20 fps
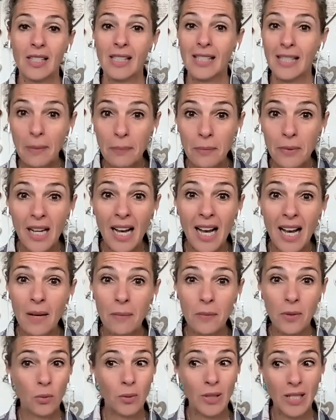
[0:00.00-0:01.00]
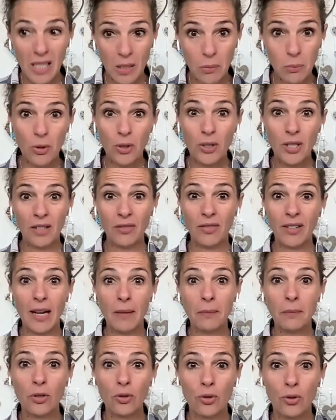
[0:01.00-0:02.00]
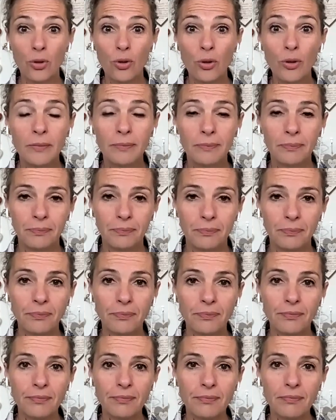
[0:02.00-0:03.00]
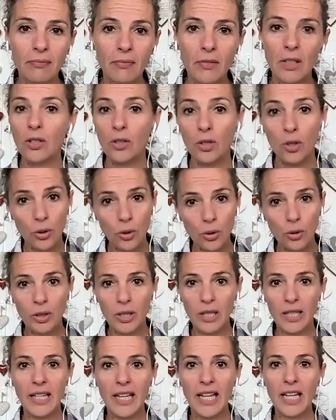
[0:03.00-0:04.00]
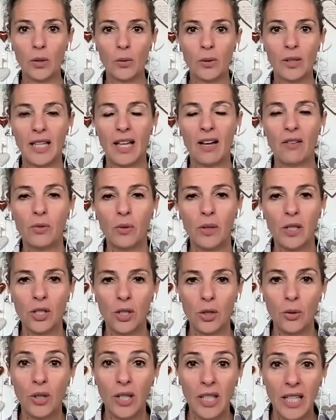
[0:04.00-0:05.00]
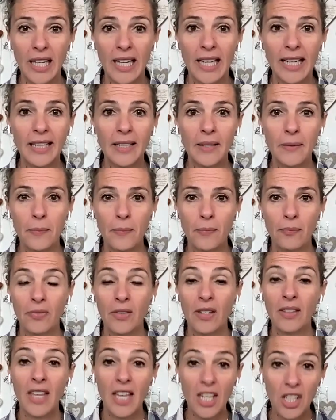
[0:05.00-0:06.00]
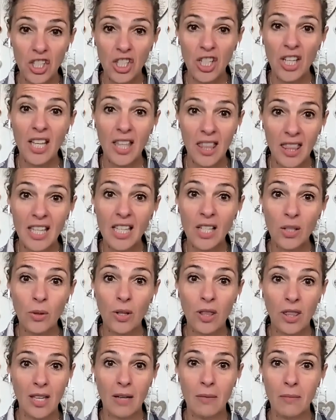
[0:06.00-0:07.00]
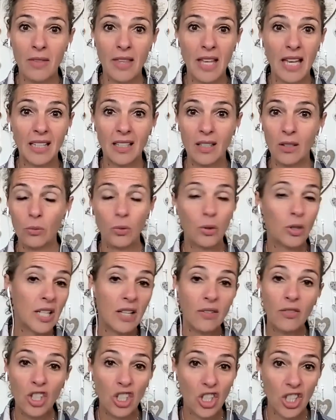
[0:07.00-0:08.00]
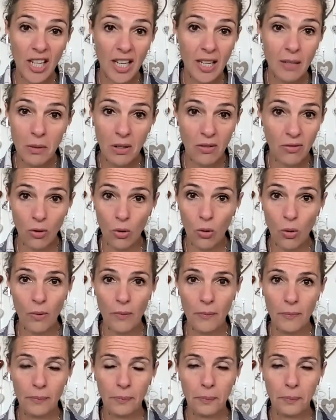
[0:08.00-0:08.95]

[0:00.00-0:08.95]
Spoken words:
Sometimes when spirit have come through to connect with loved ones who are here, they share things with them that were never shared before.